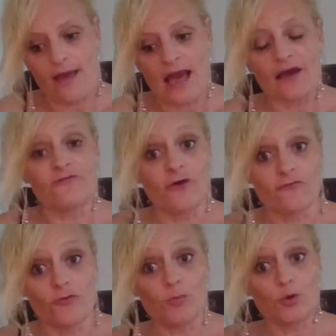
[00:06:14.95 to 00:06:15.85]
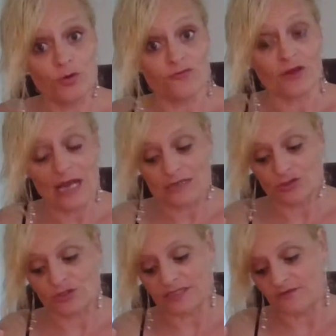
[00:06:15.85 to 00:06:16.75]
how vulnerable you've allowed
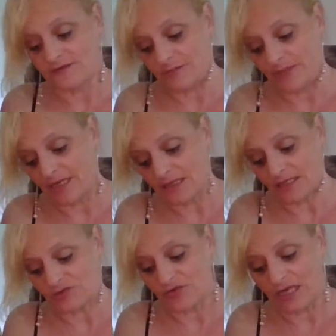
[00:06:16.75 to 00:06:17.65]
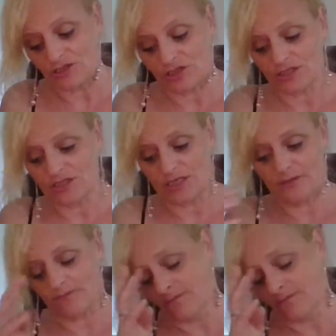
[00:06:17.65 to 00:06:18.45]
yourself to be in this relationship.